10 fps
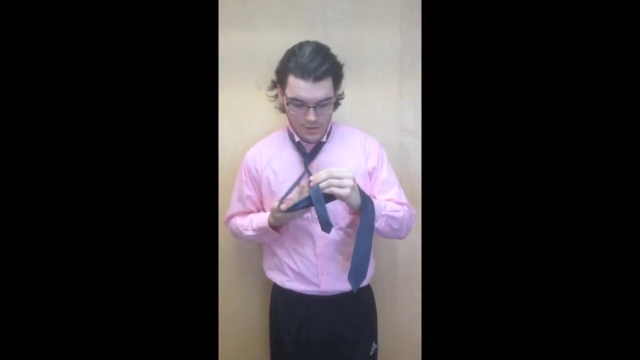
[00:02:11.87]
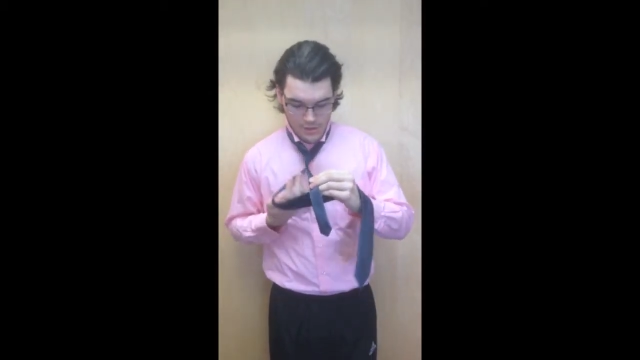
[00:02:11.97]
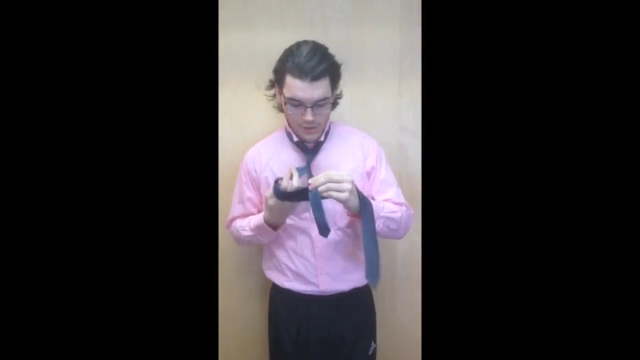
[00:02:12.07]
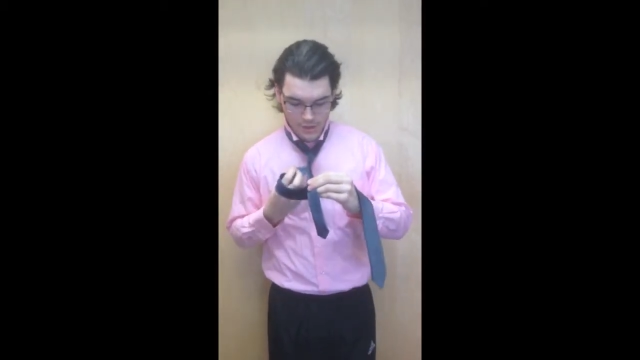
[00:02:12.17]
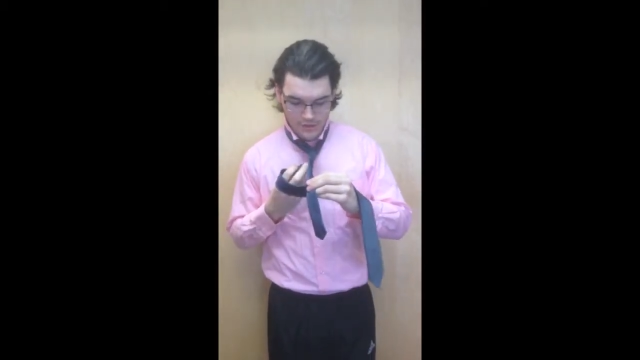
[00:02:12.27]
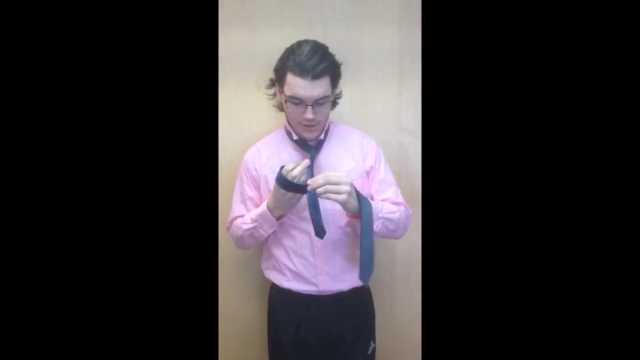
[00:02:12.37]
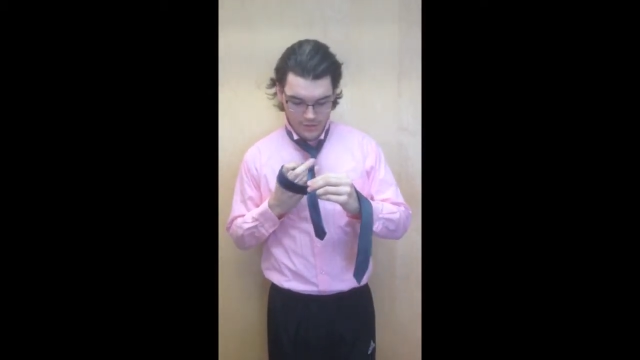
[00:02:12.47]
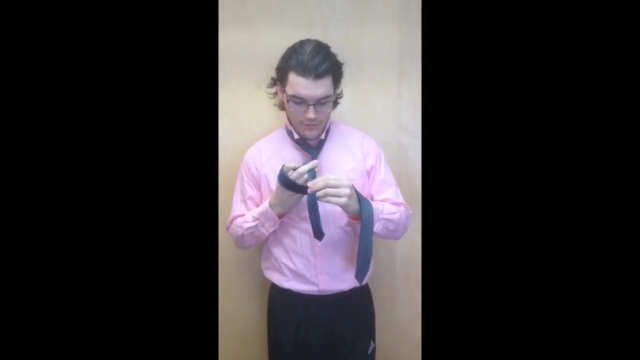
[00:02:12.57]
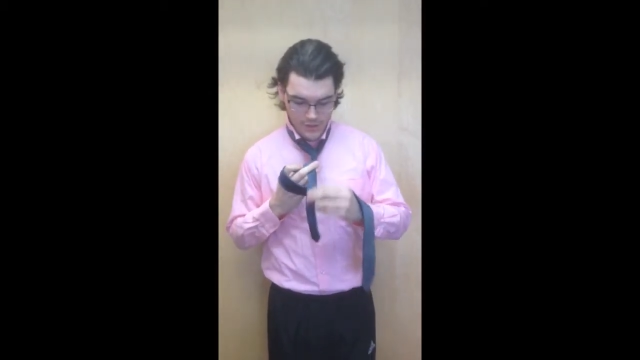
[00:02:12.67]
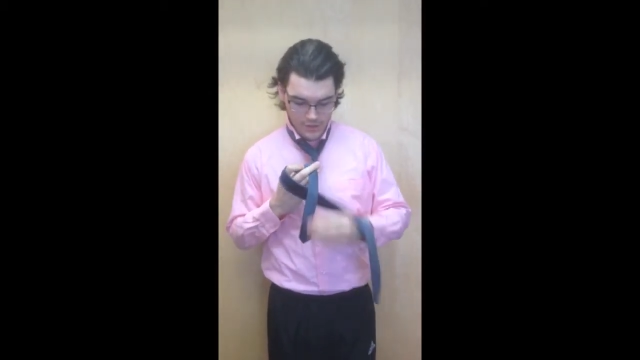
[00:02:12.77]
And then you're going to take
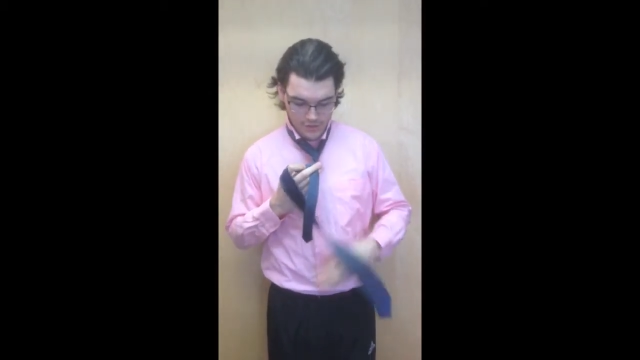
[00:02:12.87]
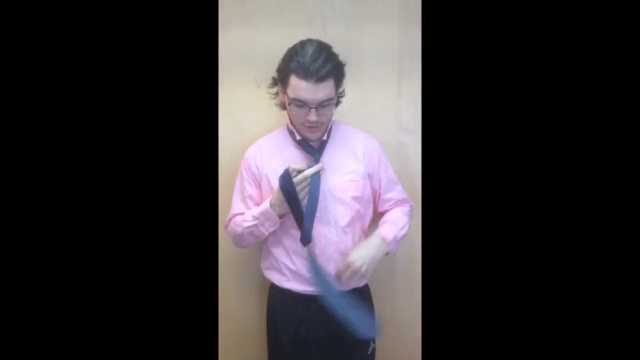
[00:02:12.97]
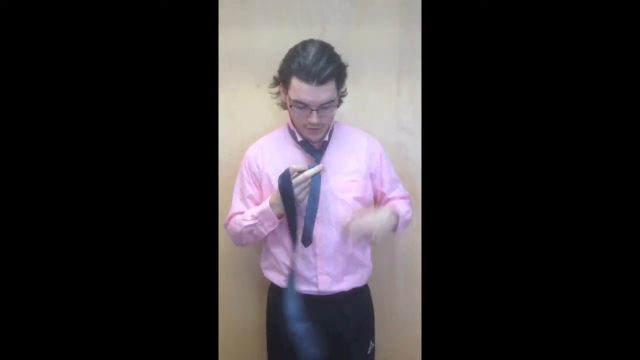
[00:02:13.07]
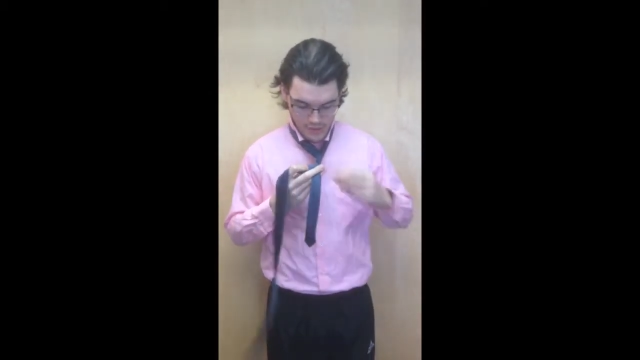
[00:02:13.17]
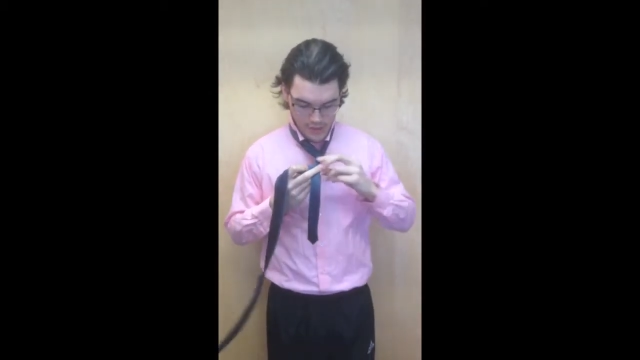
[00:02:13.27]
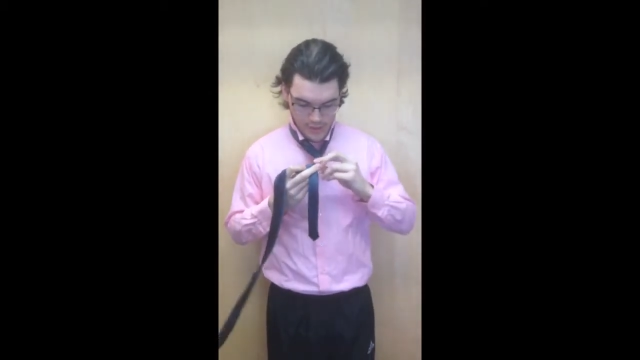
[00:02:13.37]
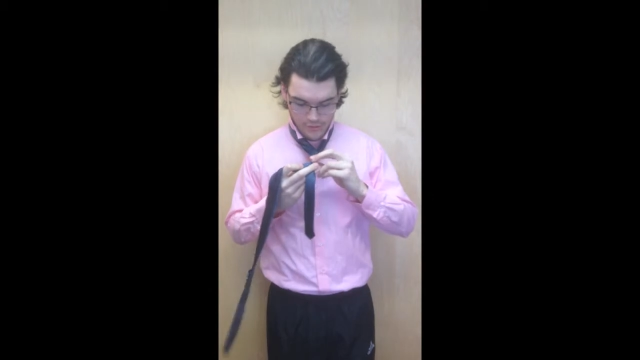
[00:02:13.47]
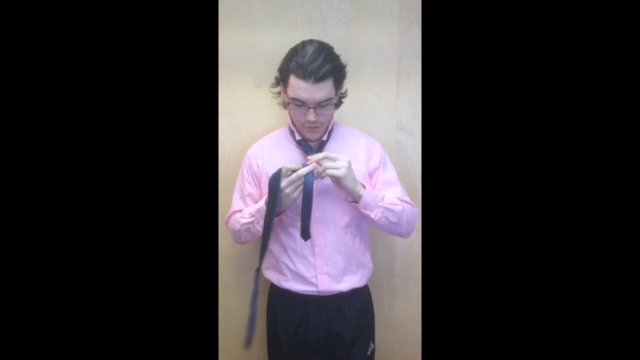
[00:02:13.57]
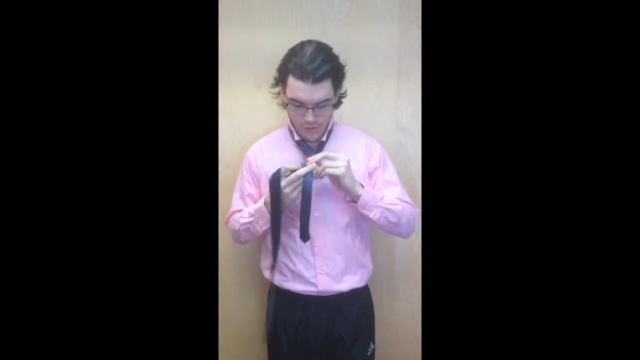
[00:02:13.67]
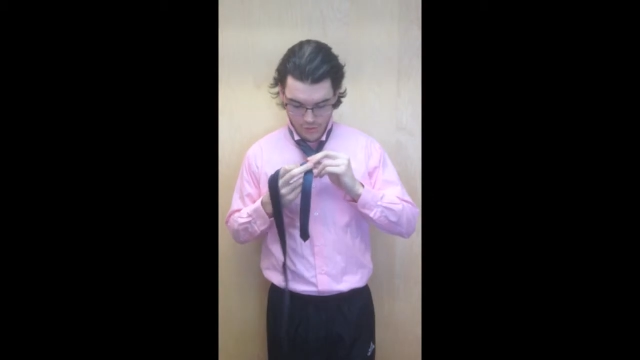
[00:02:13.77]
your fingers and
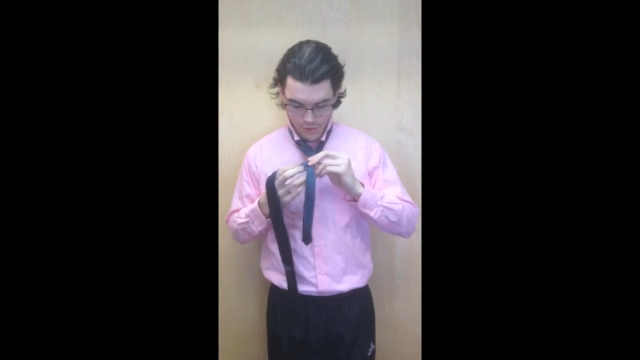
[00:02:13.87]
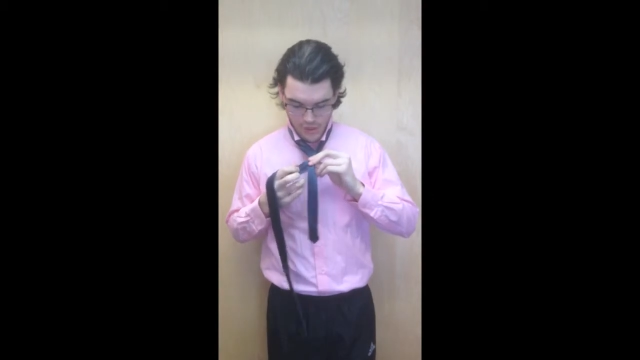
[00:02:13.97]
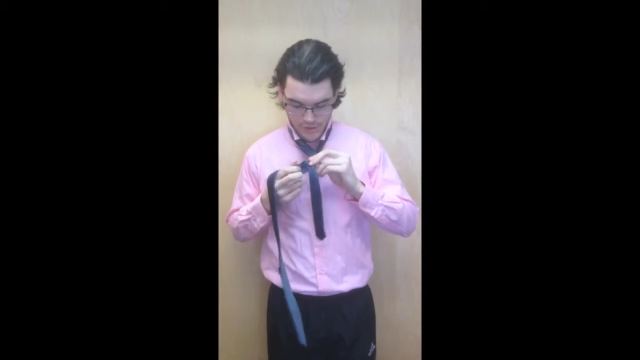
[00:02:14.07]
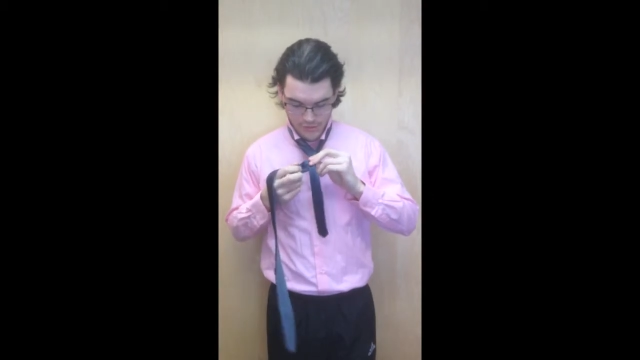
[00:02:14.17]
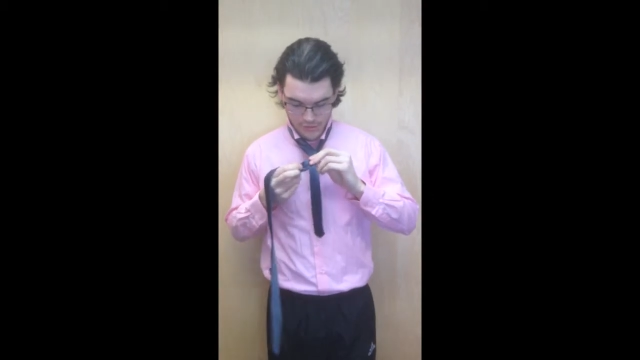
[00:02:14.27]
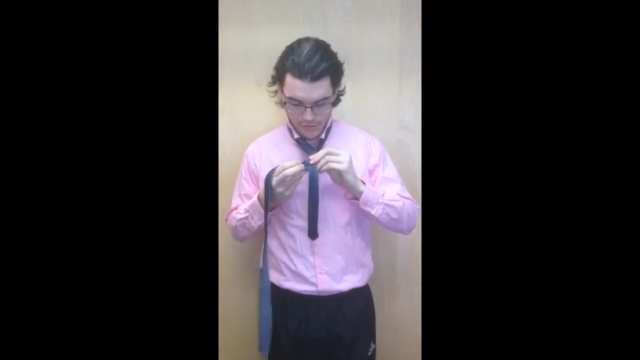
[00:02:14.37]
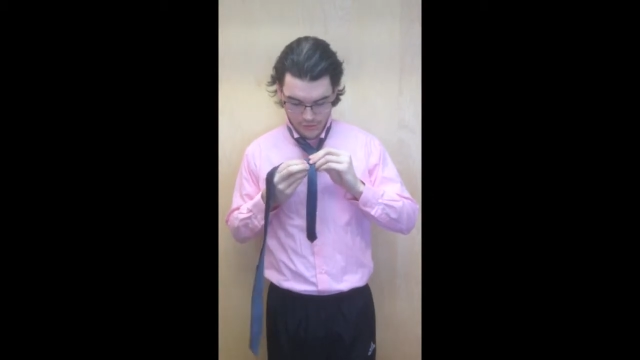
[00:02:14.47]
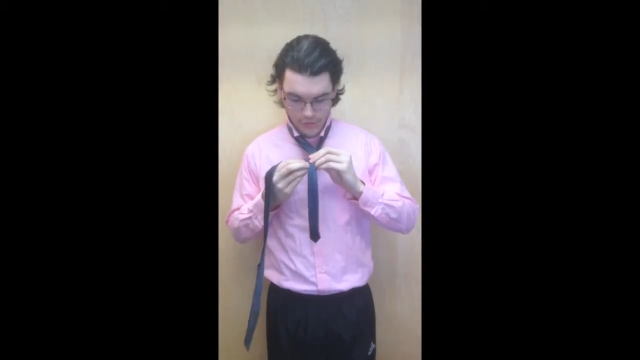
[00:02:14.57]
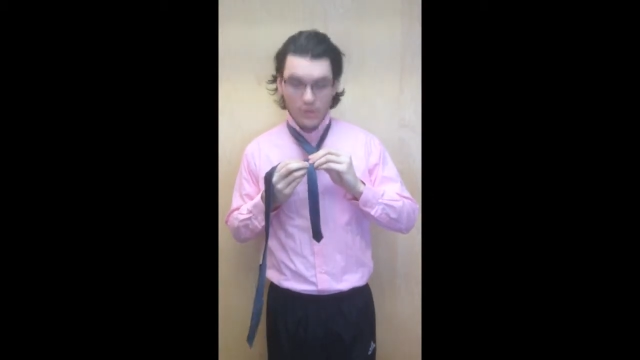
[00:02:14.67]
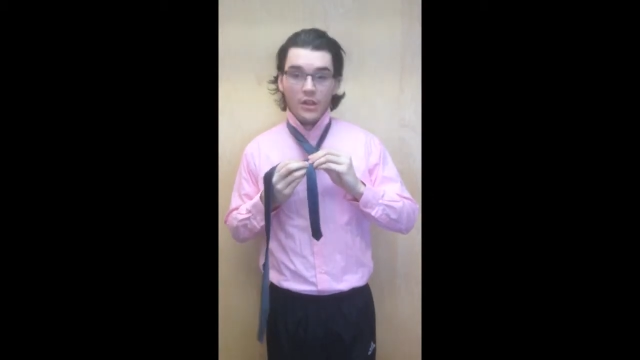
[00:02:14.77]
hold onto this
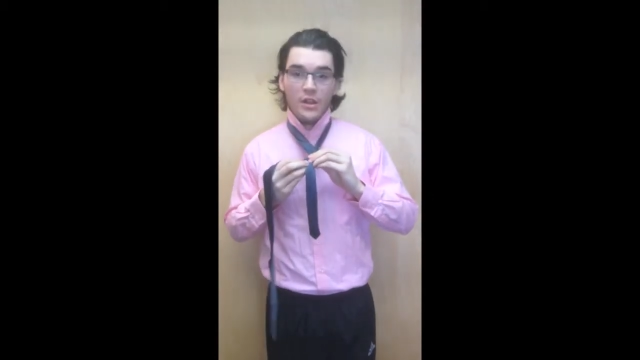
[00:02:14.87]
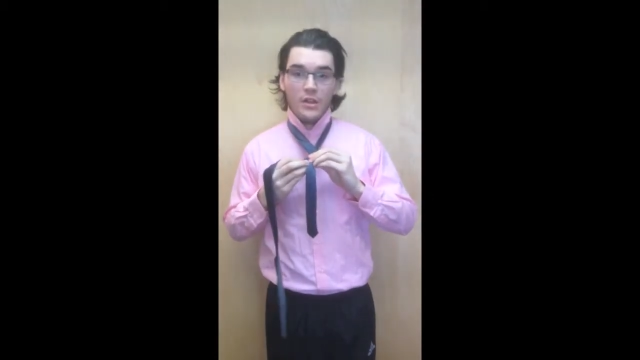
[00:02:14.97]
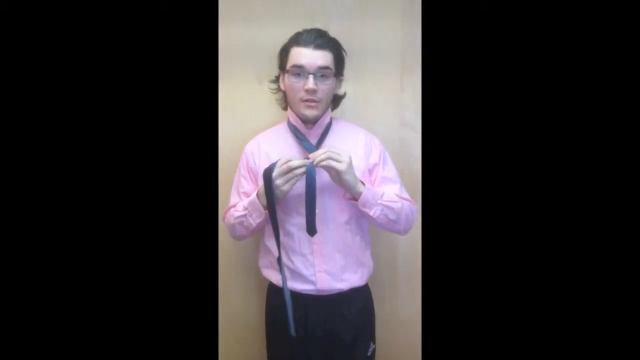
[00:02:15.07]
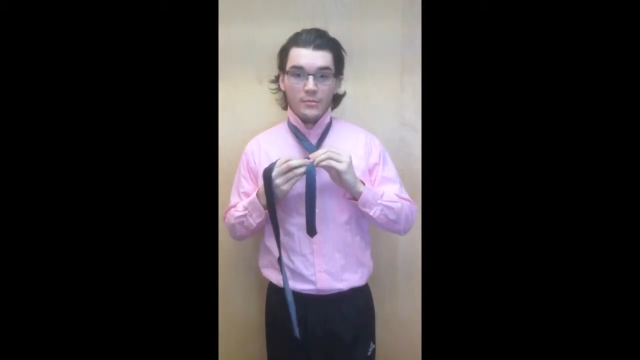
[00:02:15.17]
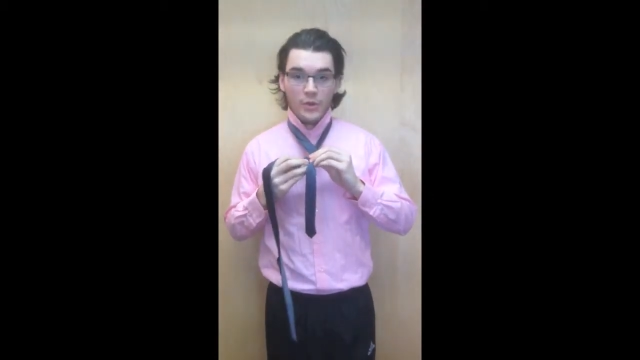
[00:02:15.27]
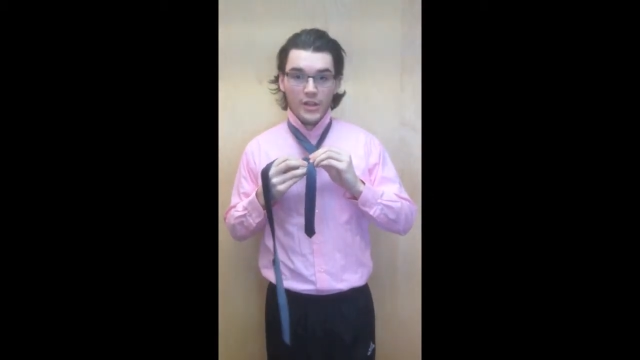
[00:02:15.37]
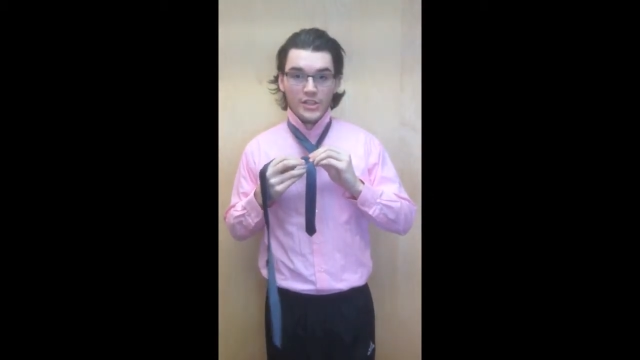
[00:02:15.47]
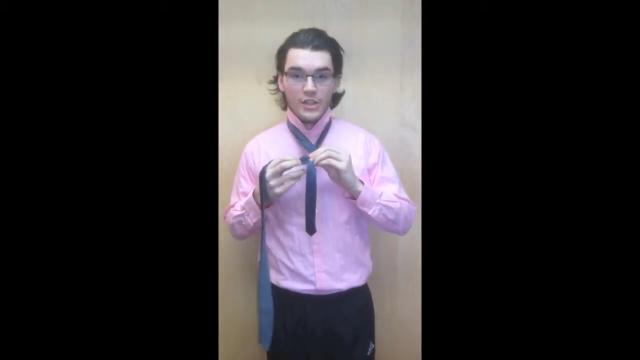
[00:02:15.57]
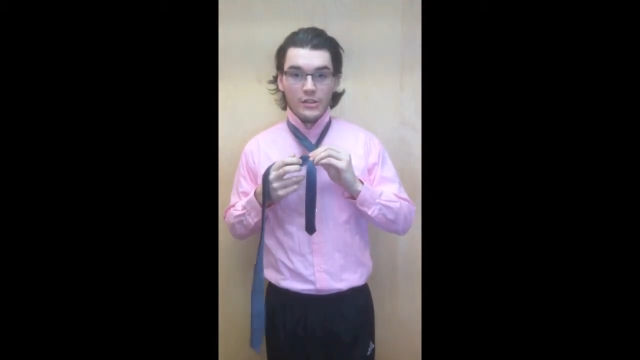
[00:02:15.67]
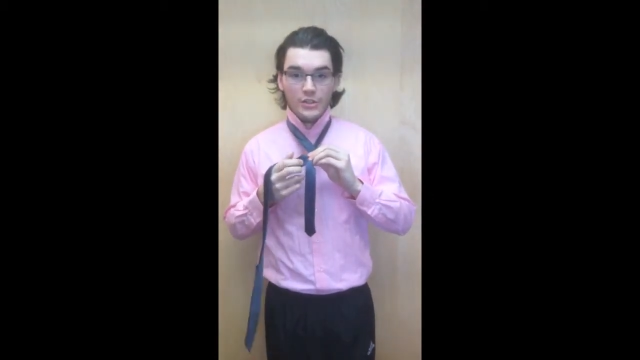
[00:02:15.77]
little
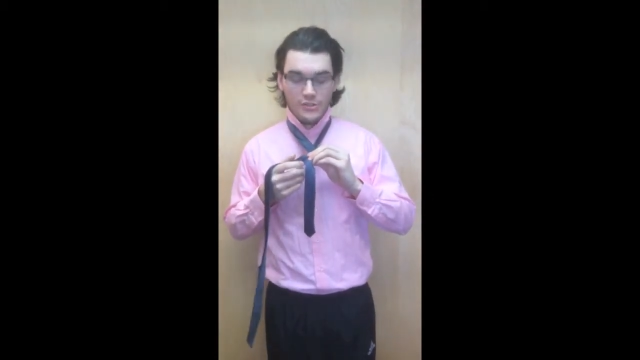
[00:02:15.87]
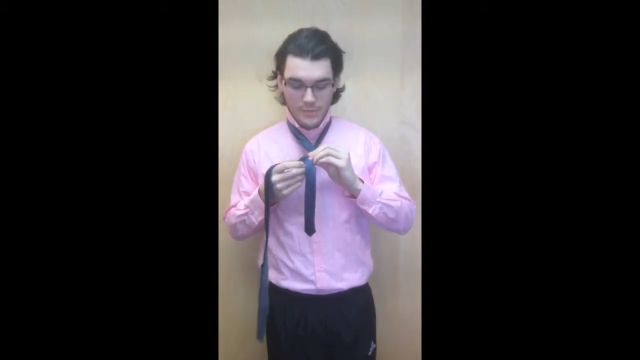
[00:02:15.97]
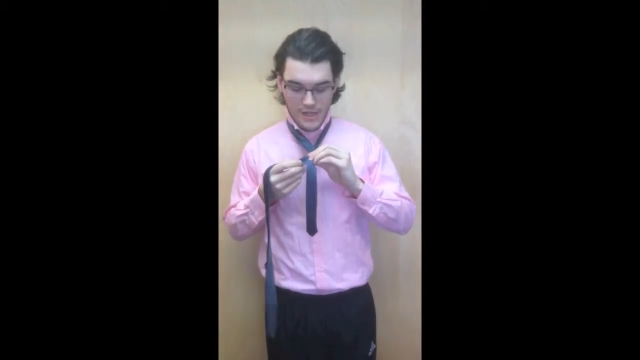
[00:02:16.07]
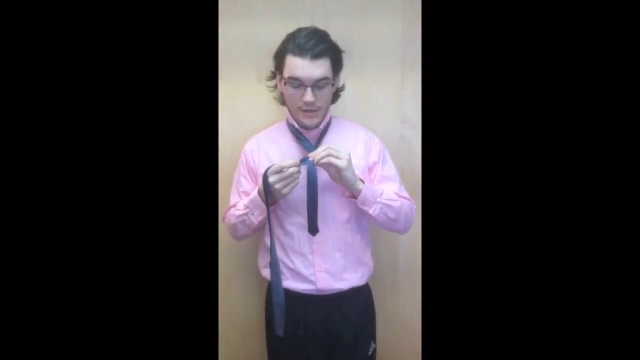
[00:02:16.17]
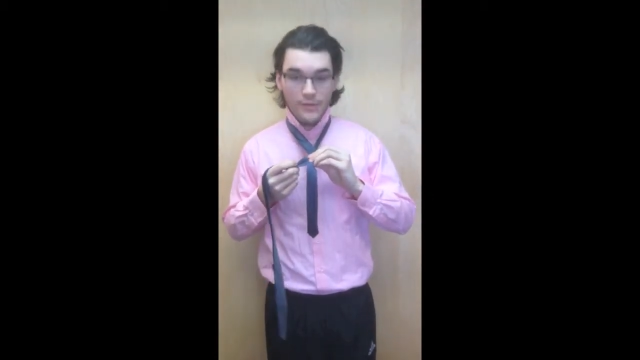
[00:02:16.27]
bridge that you just made.